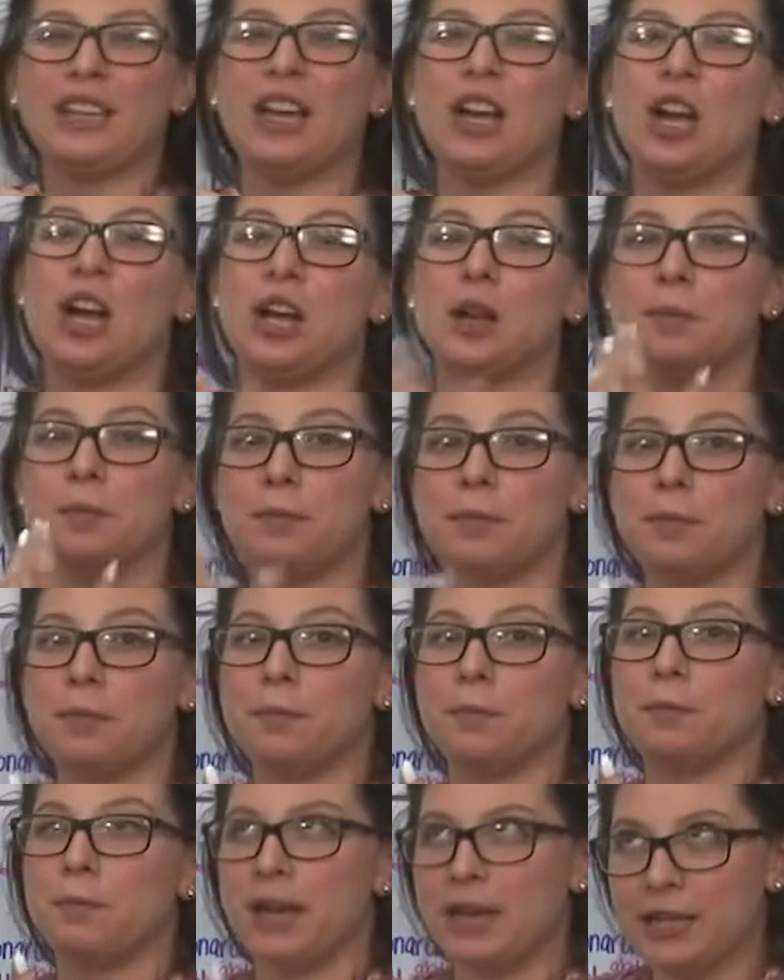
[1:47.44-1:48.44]
on
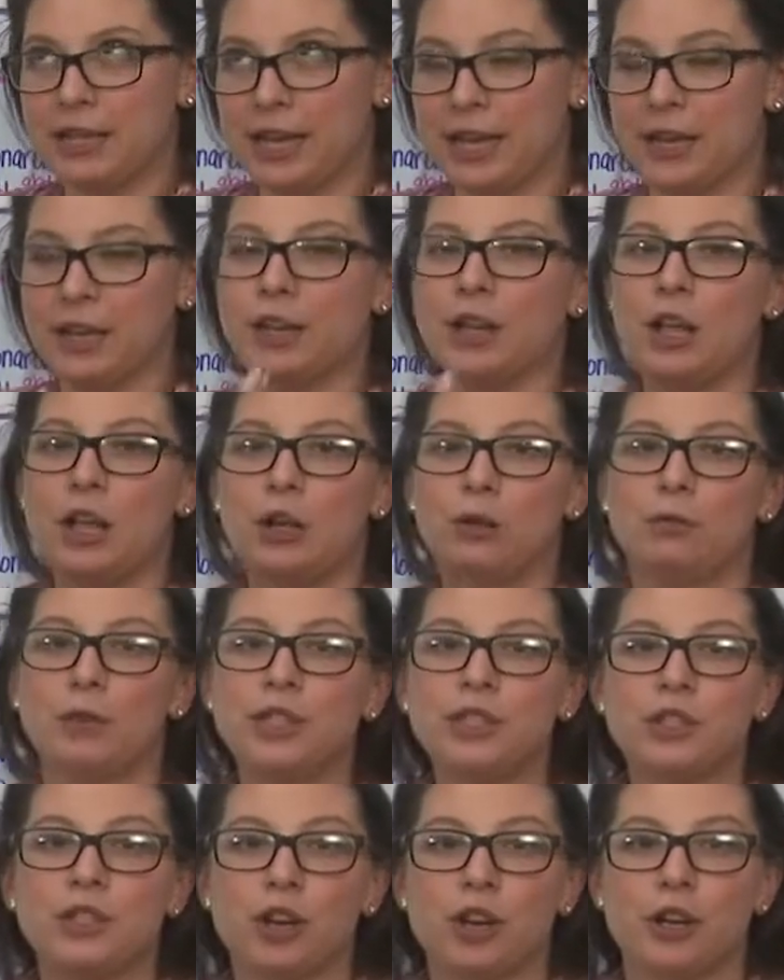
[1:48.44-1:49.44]
Monday, we
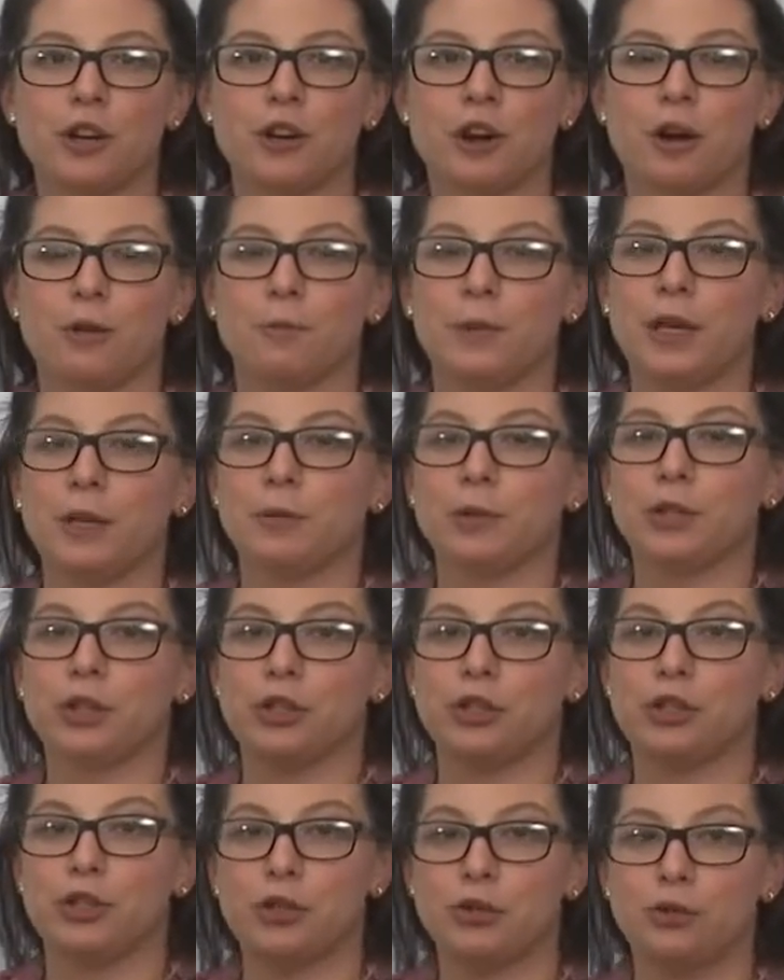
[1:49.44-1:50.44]
started our week with our
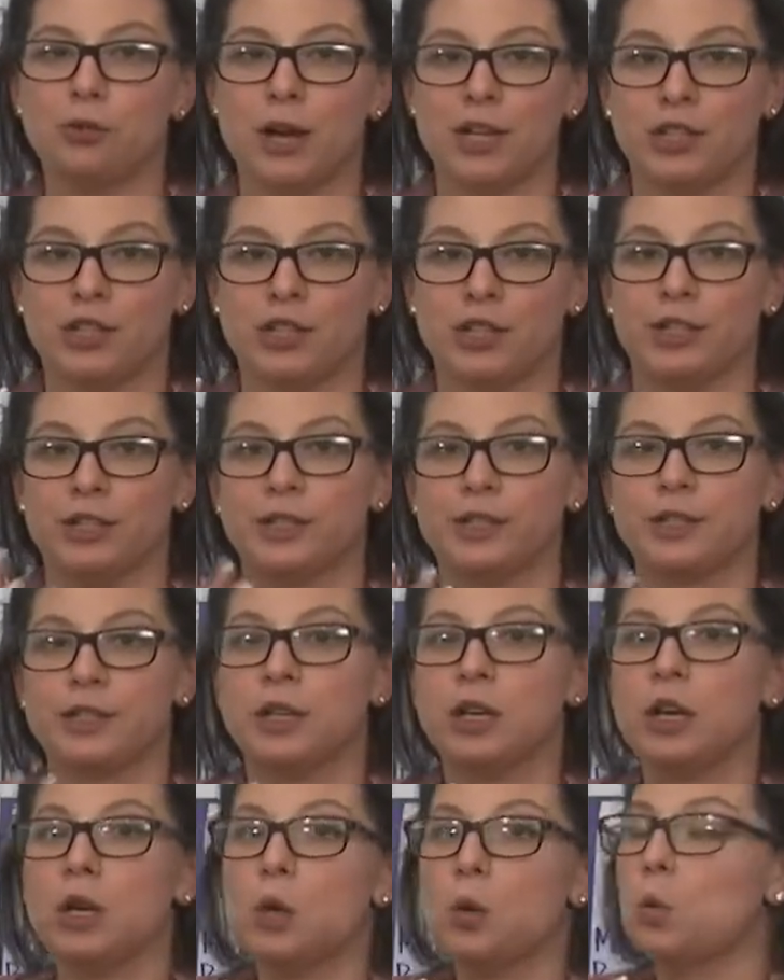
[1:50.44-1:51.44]
2 questions.
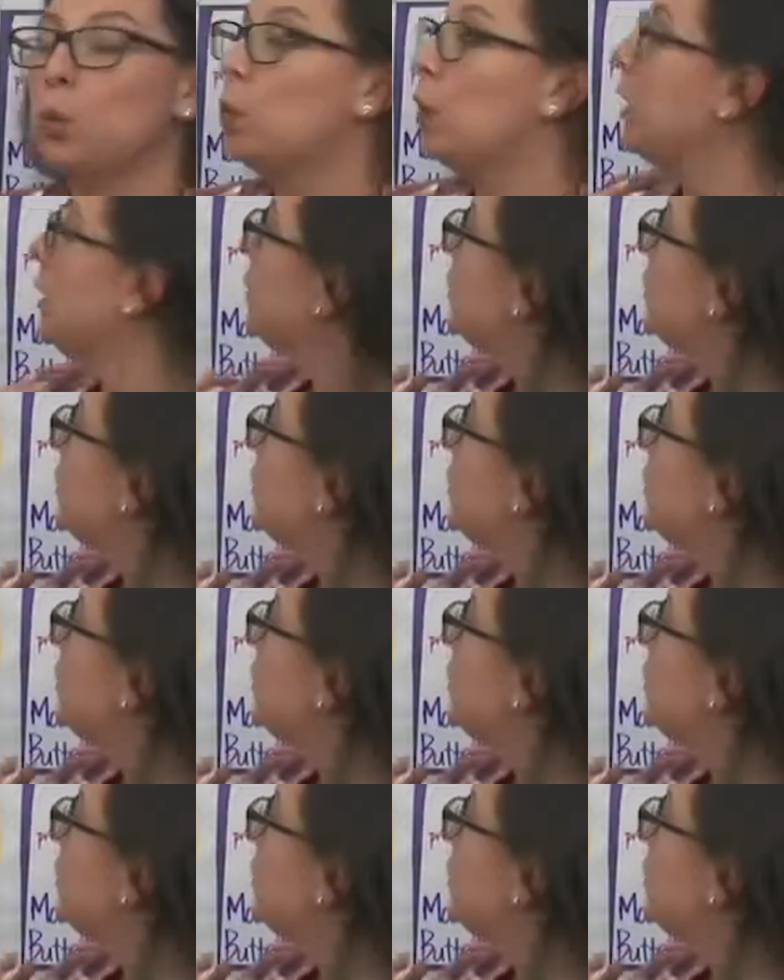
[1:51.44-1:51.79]
What